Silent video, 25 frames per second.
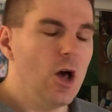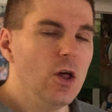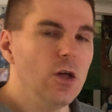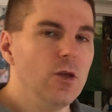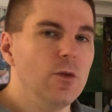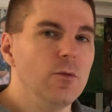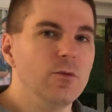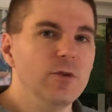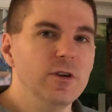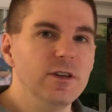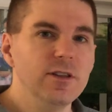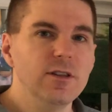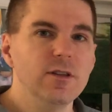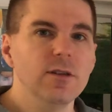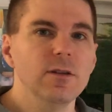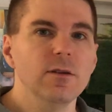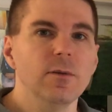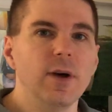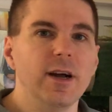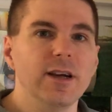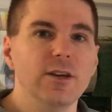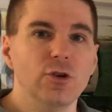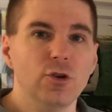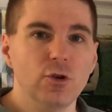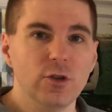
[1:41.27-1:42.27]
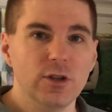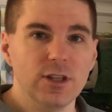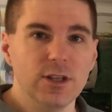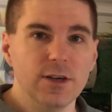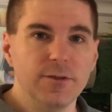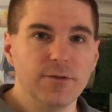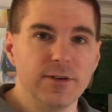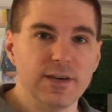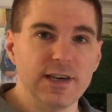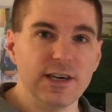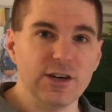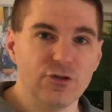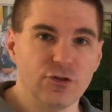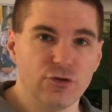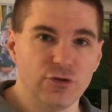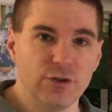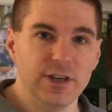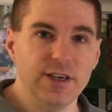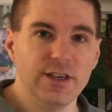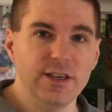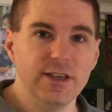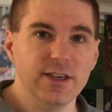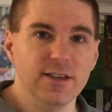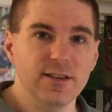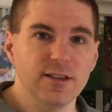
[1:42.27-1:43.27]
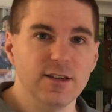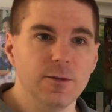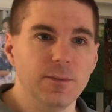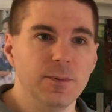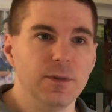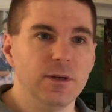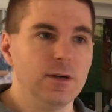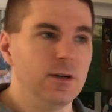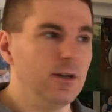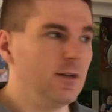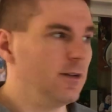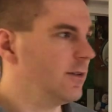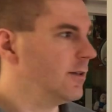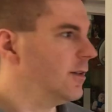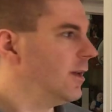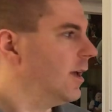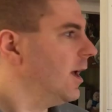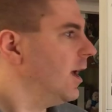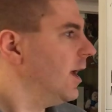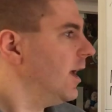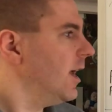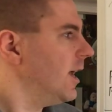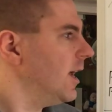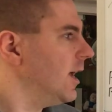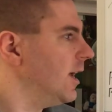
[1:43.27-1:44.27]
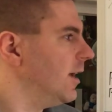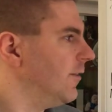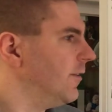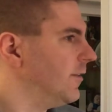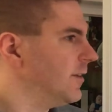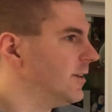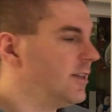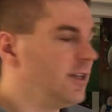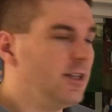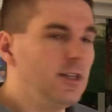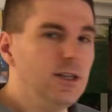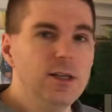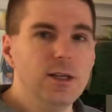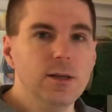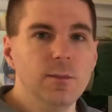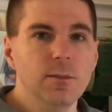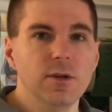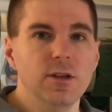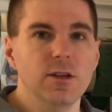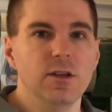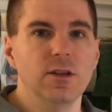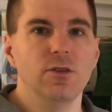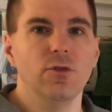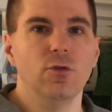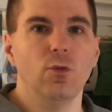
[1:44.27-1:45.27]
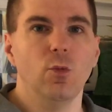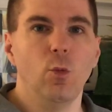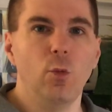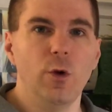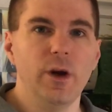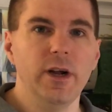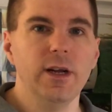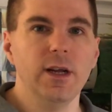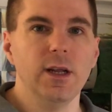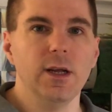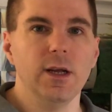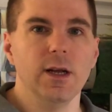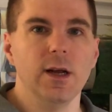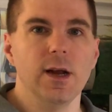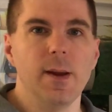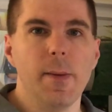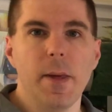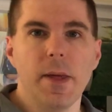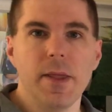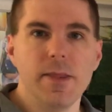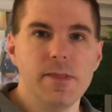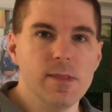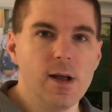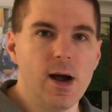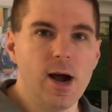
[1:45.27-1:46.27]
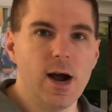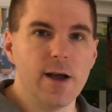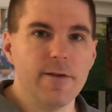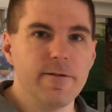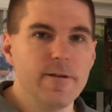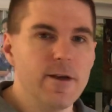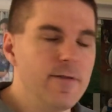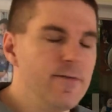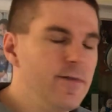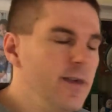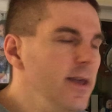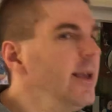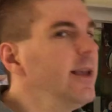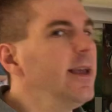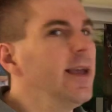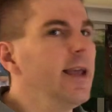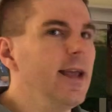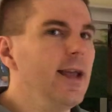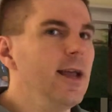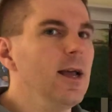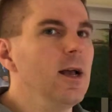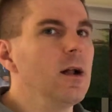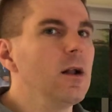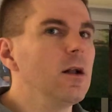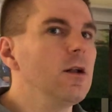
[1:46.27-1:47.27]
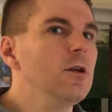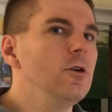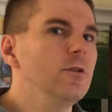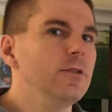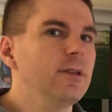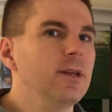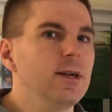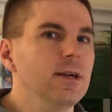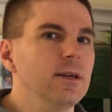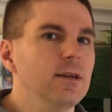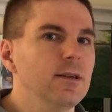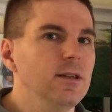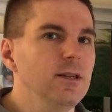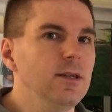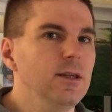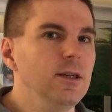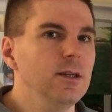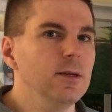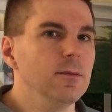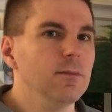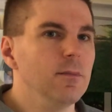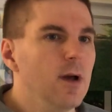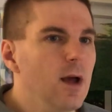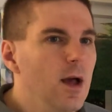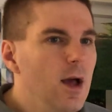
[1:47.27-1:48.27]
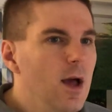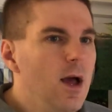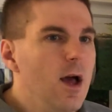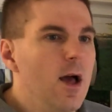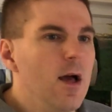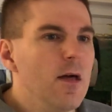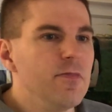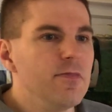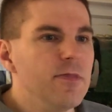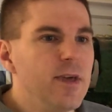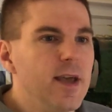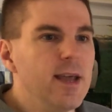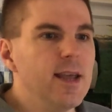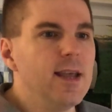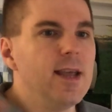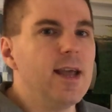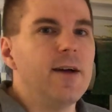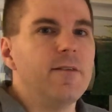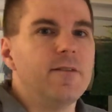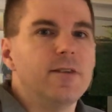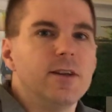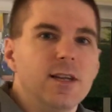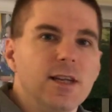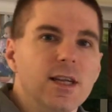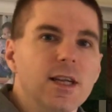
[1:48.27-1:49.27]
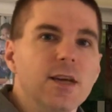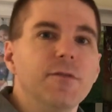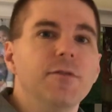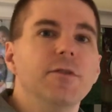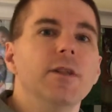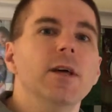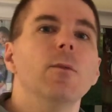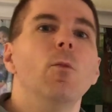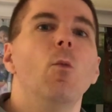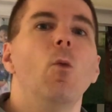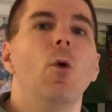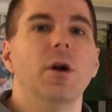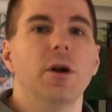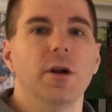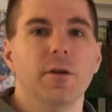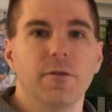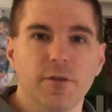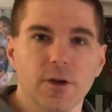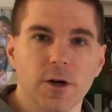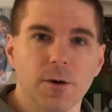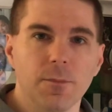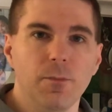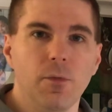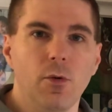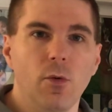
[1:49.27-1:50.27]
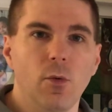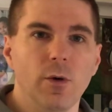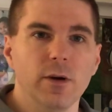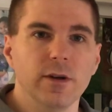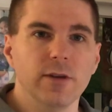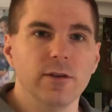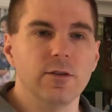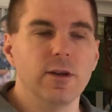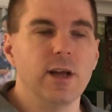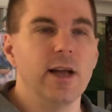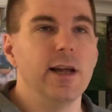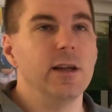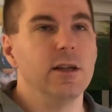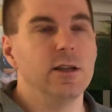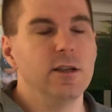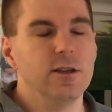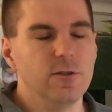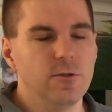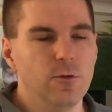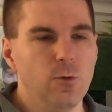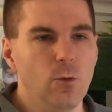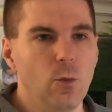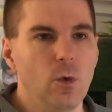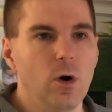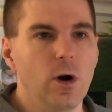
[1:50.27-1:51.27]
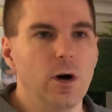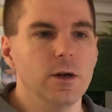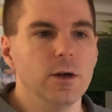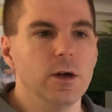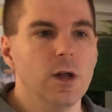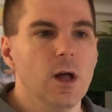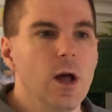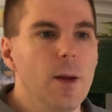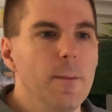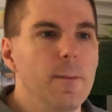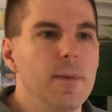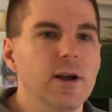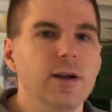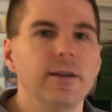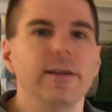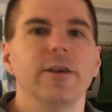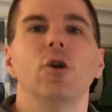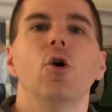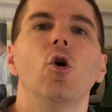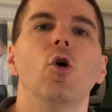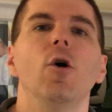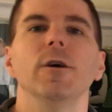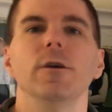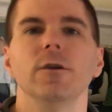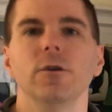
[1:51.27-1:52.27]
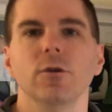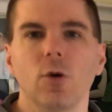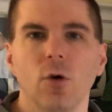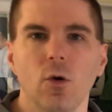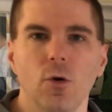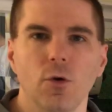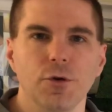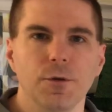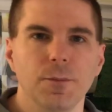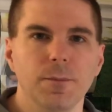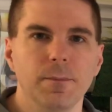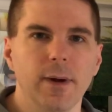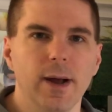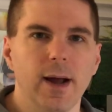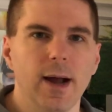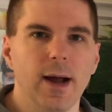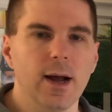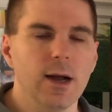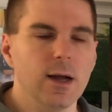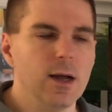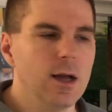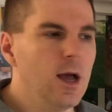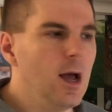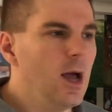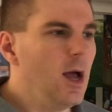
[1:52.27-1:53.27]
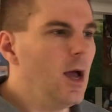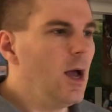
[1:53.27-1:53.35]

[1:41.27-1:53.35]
The reason I do that for extra innings is because if a team is winning in the 9th and they can't close out a team, they have to give them one of their points, at least one, because they couldn't hold them back,